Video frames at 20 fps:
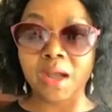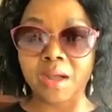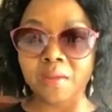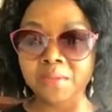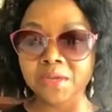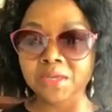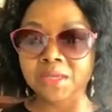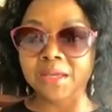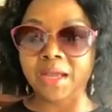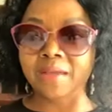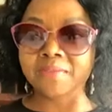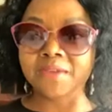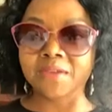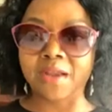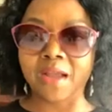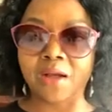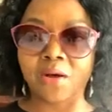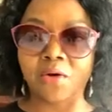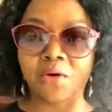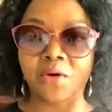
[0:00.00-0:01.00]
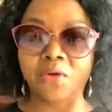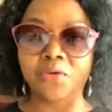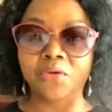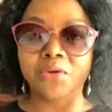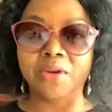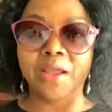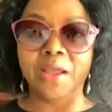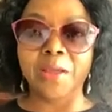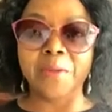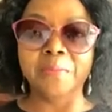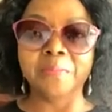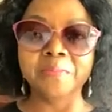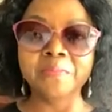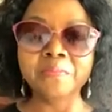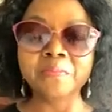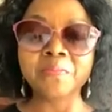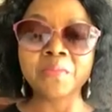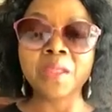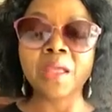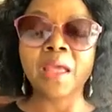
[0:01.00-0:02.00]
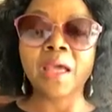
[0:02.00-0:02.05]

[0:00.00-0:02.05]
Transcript: How many times did I call your name?